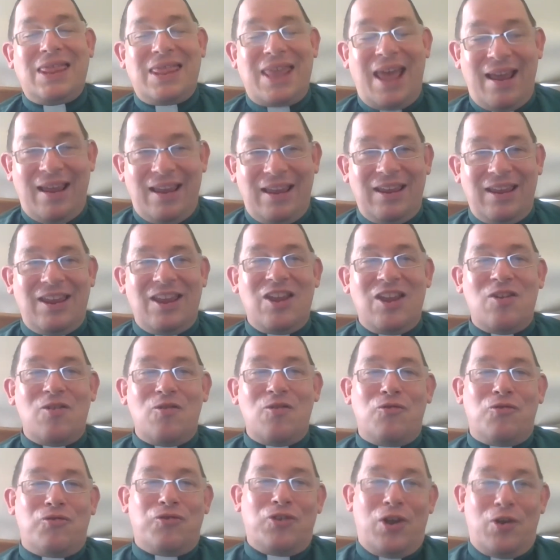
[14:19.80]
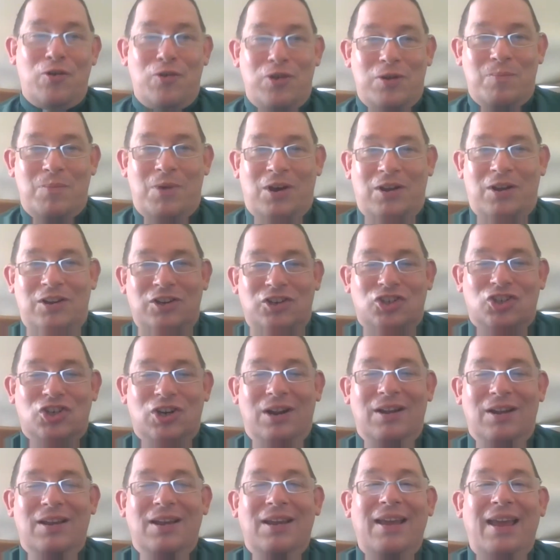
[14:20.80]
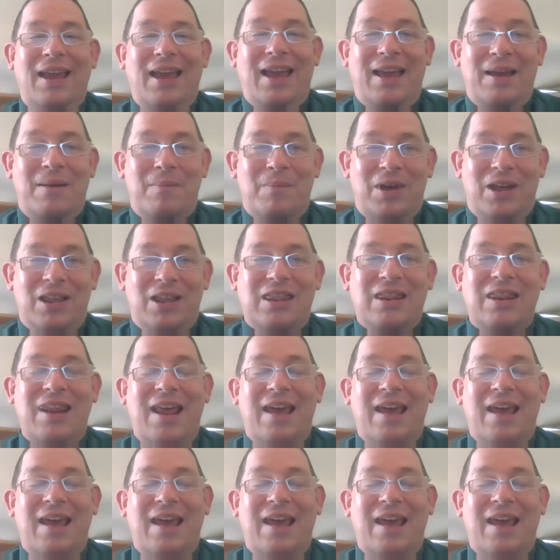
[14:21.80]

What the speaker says: Thank you very much, Emma.